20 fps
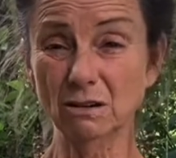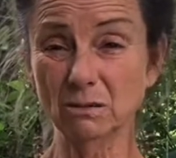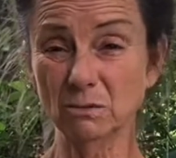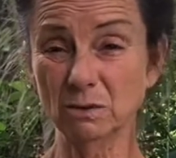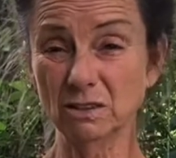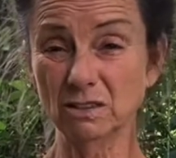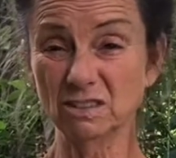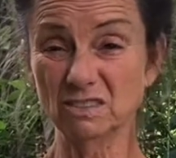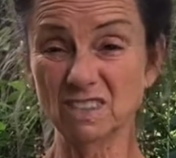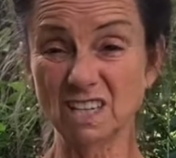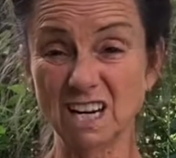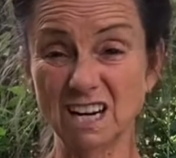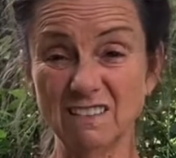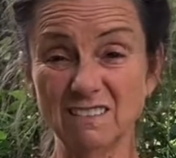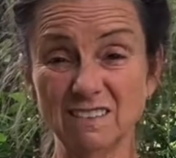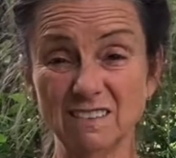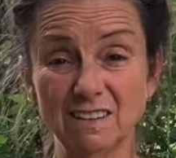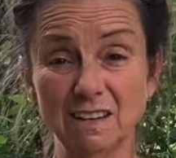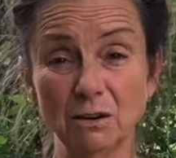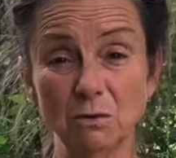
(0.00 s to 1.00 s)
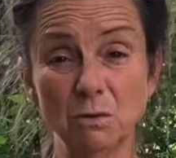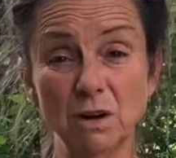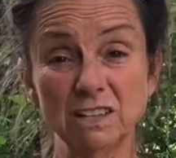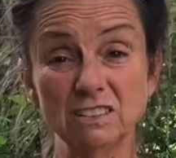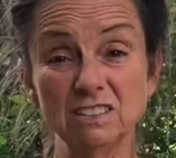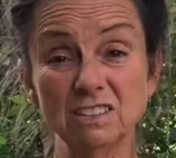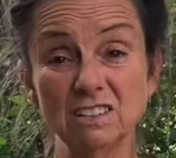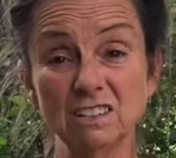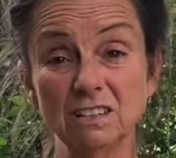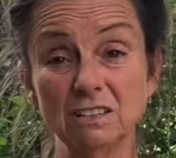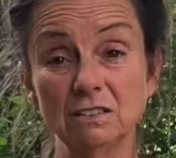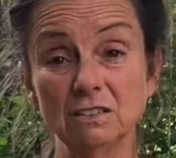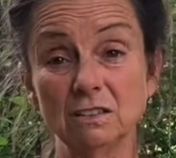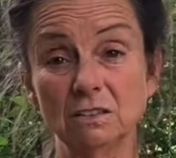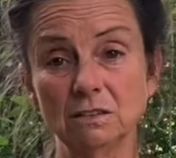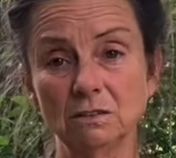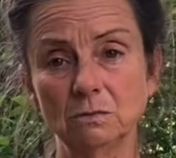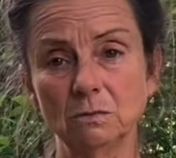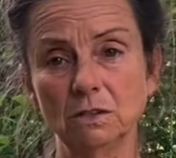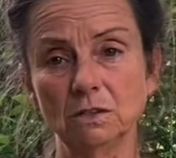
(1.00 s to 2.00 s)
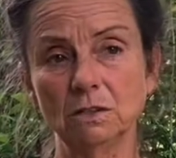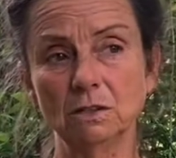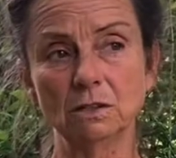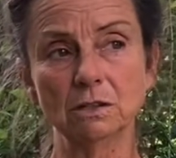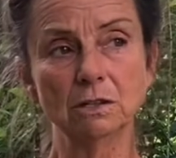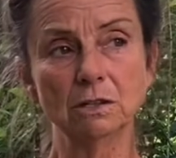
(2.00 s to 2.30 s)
when you're standing at the sink washing dishes, when you're